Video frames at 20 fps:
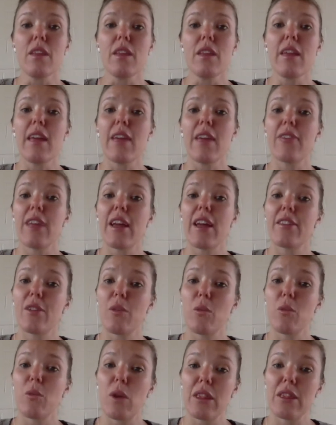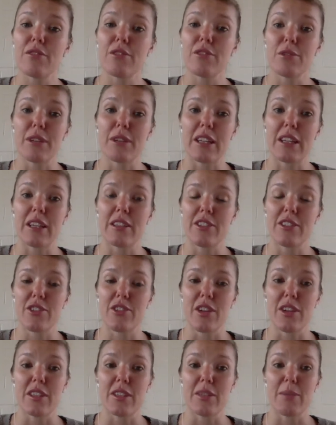And they're the width of a regular
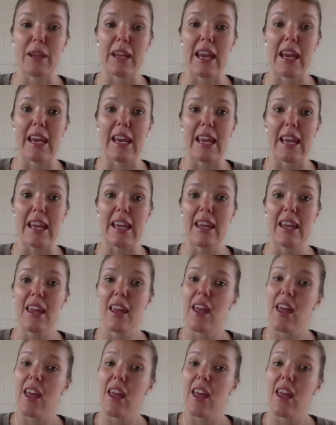strand of spaghetti.